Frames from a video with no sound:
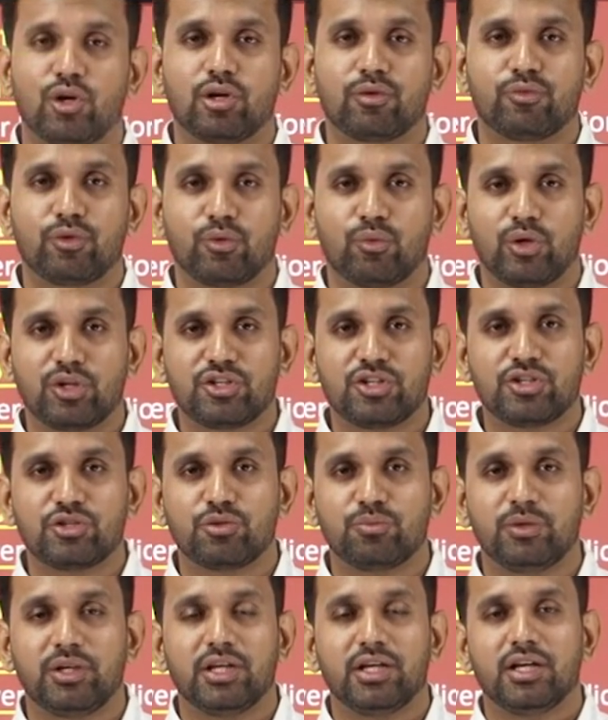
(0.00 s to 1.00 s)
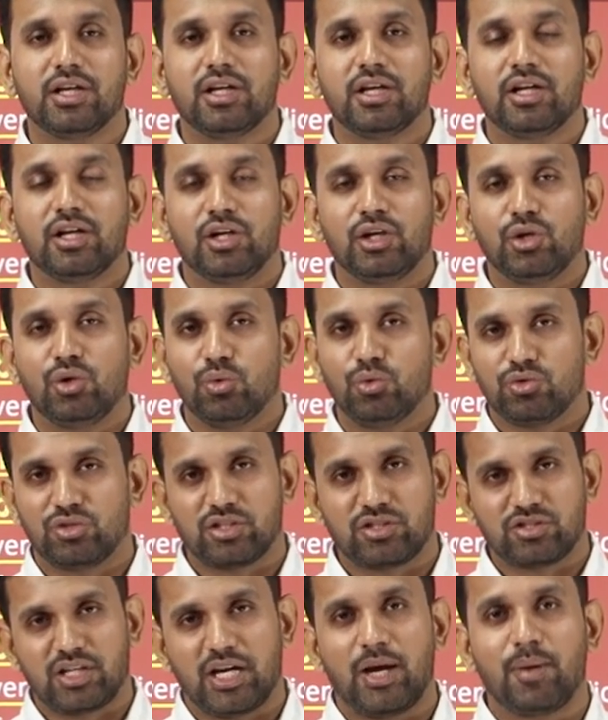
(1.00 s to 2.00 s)
lot for watching to me. Do
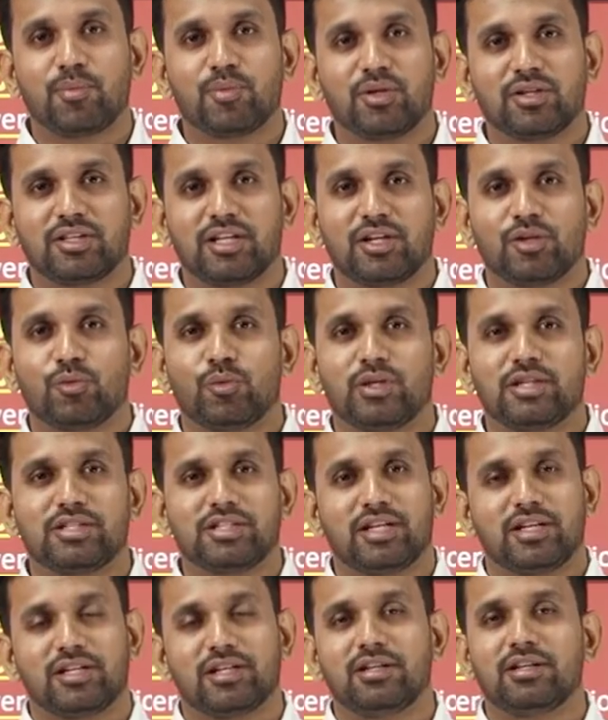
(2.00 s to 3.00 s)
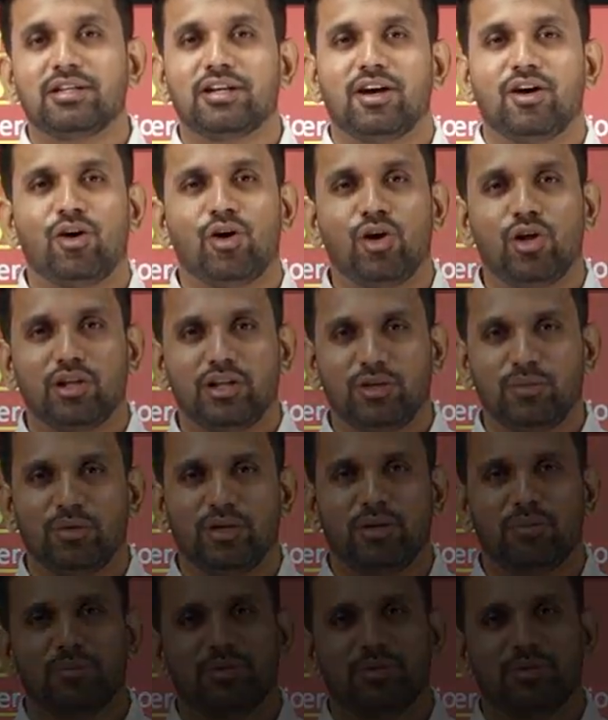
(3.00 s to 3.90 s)
subscribe to the Telugu One channel. All the very